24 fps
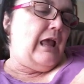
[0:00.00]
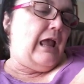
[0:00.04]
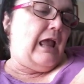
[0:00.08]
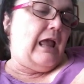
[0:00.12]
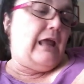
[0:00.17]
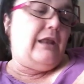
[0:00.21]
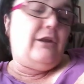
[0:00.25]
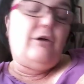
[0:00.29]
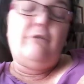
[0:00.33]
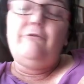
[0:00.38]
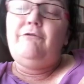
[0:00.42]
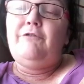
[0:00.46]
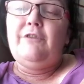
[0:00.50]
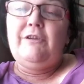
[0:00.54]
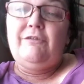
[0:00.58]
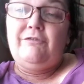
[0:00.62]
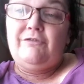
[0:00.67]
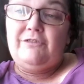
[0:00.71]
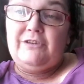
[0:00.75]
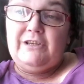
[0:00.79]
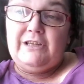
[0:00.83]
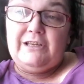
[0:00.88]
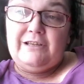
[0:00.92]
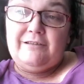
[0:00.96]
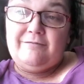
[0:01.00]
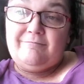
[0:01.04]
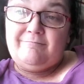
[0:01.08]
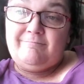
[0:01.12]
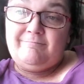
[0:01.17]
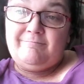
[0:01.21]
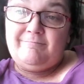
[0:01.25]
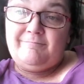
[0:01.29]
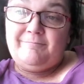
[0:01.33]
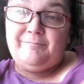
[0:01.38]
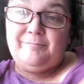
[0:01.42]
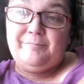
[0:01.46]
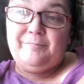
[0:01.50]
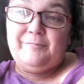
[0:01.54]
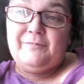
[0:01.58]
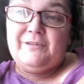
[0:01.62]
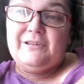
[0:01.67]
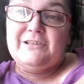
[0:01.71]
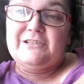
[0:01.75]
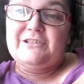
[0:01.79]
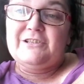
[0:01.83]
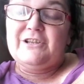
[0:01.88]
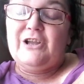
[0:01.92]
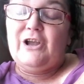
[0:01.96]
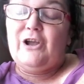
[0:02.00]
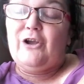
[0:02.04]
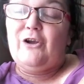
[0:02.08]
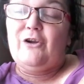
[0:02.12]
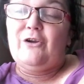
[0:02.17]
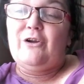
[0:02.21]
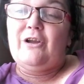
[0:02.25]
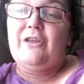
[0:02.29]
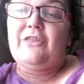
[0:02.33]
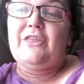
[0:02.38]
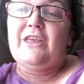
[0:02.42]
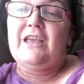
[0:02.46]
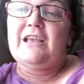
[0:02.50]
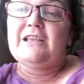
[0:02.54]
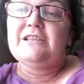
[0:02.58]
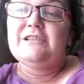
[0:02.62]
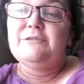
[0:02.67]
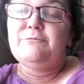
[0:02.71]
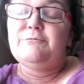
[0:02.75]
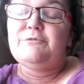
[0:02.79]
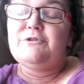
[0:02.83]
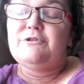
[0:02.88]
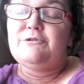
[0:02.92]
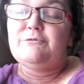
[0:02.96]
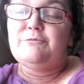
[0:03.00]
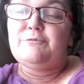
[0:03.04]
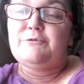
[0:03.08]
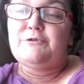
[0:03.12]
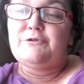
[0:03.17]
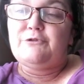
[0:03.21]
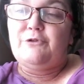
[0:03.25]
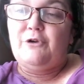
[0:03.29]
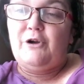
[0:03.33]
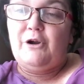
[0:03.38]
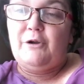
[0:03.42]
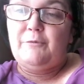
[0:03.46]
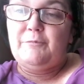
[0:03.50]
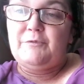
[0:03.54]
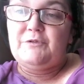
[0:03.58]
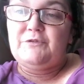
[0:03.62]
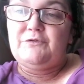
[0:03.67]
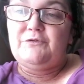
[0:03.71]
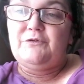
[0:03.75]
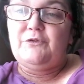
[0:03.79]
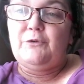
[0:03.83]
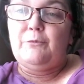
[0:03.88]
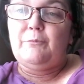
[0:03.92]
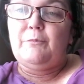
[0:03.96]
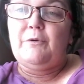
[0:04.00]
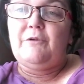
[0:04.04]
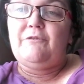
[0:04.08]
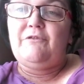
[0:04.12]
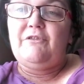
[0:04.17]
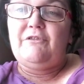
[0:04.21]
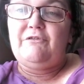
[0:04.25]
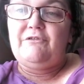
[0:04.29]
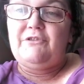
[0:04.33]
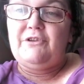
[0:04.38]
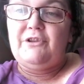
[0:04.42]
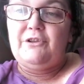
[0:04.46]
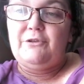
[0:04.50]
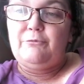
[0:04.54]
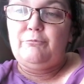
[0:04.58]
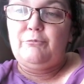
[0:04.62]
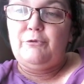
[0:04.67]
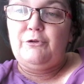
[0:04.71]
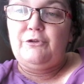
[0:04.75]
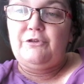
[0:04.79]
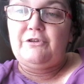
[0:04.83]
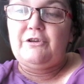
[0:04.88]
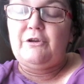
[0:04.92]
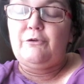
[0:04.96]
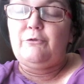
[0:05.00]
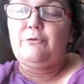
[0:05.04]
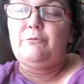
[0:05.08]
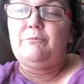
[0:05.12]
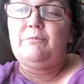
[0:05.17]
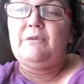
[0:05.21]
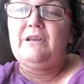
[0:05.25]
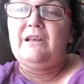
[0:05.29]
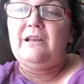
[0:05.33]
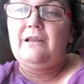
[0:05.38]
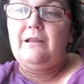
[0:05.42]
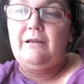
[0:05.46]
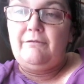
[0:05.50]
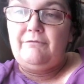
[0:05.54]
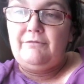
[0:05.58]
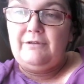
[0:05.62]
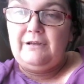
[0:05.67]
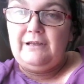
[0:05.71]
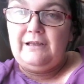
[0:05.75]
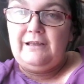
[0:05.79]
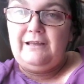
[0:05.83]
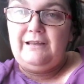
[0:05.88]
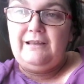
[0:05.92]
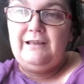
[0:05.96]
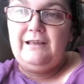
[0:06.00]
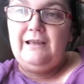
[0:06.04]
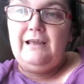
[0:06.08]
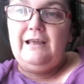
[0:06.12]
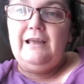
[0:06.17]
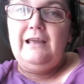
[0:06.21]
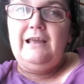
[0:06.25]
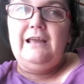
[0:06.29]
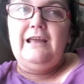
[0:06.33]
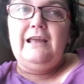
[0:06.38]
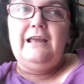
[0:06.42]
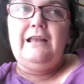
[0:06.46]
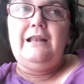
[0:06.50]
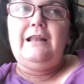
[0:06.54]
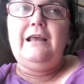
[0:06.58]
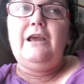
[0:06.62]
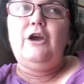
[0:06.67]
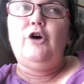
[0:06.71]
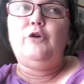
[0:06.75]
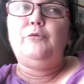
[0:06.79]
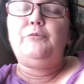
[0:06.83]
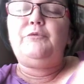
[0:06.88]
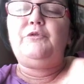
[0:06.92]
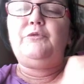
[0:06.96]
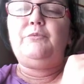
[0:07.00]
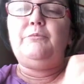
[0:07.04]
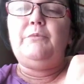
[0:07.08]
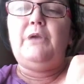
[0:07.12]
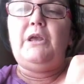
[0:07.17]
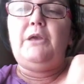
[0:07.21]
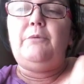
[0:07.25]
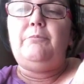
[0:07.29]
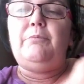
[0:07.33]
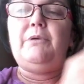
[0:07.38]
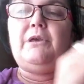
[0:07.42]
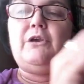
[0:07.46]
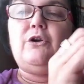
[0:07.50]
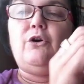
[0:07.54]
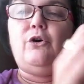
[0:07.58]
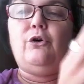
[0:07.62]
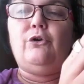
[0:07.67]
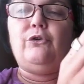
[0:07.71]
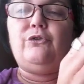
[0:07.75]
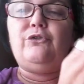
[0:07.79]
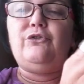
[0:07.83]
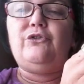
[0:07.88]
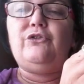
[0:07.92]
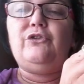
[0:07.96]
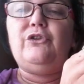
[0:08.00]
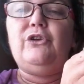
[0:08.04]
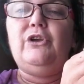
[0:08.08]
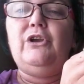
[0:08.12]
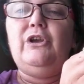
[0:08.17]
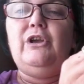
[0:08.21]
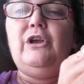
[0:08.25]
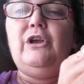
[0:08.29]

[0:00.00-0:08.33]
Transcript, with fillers: and I'm 50. So, a thousand subscribers for my 50th birthday would be lovely. It helps me because